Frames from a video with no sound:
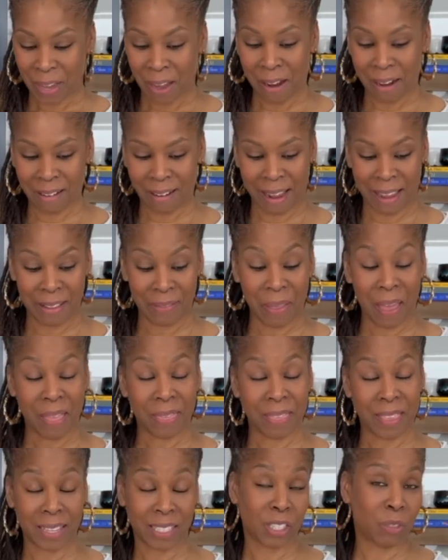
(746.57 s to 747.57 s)
All right,
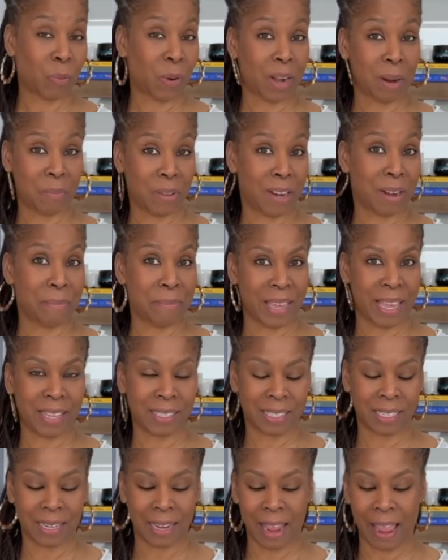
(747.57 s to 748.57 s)
this is what I'm gonna
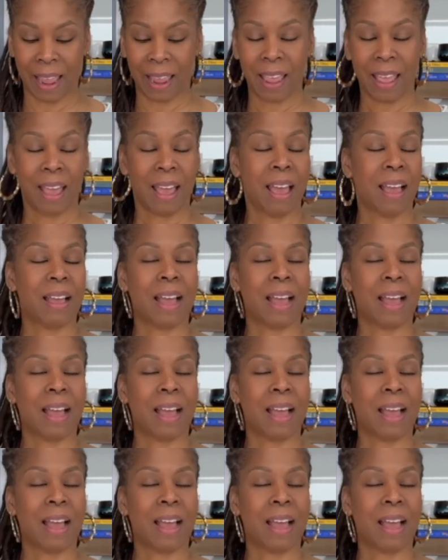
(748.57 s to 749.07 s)
make today.